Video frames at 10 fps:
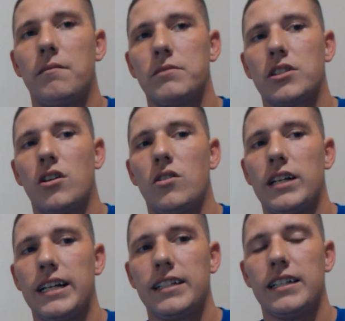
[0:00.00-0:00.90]
So
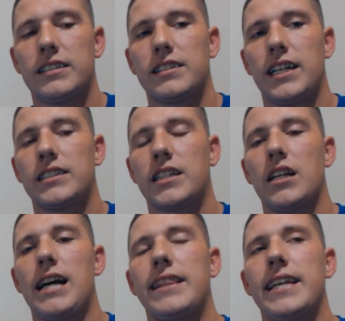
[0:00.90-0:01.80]
it's
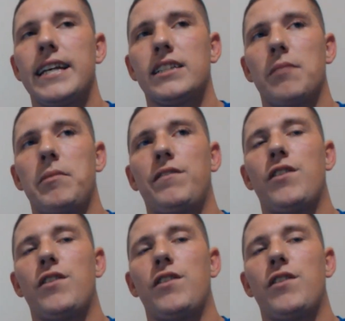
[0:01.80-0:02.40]
gonna, I think it's gonna be